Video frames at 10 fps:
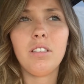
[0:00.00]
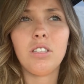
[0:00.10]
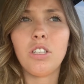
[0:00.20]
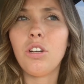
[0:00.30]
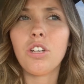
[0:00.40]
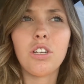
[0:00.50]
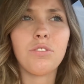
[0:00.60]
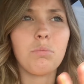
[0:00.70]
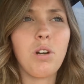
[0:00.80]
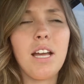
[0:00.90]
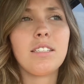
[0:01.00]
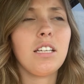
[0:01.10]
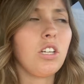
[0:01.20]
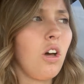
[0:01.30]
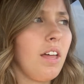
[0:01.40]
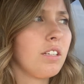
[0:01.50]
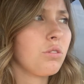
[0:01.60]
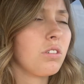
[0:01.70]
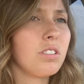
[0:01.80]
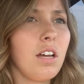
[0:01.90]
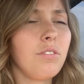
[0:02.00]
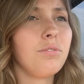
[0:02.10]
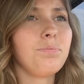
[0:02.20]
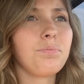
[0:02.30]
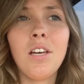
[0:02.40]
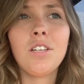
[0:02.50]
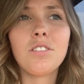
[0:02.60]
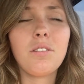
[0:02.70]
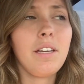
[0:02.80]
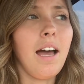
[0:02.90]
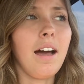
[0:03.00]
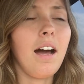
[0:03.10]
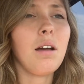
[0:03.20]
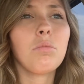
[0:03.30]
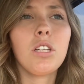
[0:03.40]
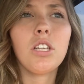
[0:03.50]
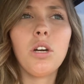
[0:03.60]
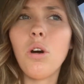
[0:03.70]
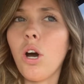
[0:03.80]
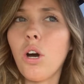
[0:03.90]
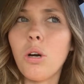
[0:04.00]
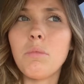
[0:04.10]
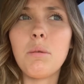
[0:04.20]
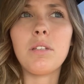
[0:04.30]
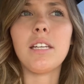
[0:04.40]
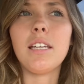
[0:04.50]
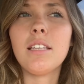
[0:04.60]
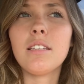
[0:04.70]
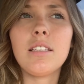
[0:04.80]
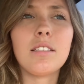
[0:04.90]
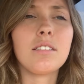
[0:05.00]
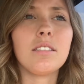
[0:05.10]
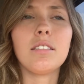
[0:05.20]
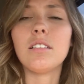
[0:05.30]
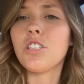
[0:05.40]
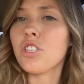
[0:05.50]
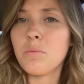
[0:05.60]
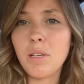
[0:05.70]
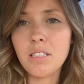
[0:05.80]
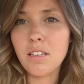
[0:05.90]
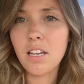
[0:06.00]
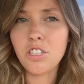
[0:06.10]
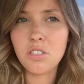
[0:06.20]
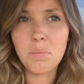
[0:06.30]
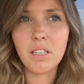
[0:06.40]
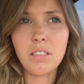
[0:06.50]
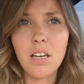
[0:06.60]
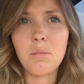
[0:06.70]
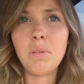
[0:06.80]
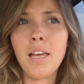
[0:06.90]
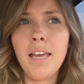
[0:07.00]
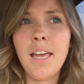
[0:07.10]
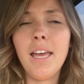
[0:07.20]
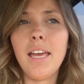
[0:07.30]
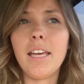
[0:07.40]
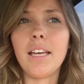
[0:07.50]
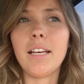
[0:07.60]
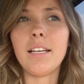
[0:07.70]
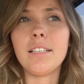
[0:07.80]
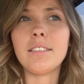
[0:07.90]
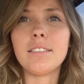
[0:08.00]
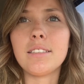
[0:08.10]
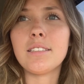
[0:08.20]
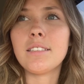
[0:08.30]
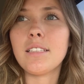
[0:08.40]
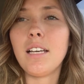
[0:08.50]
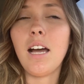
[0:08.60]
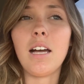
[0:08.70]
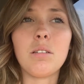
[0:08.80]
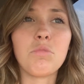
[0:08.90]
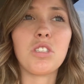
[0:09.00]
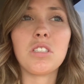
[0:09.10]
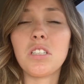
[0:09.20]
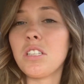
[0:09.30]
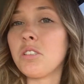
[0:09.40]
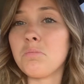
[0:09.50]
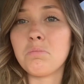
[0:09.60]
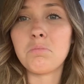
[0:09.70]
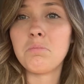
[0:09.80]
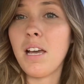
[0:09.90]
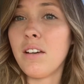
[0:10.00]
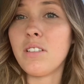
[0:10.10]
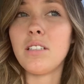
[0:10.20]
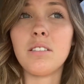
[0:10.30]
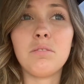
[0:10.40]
Go to her for pricing and all that sort of stuff. So yeah, I'm gonna go home. I'm gonna eat this delicious pizza that I just picked up, and I'm just gonna have a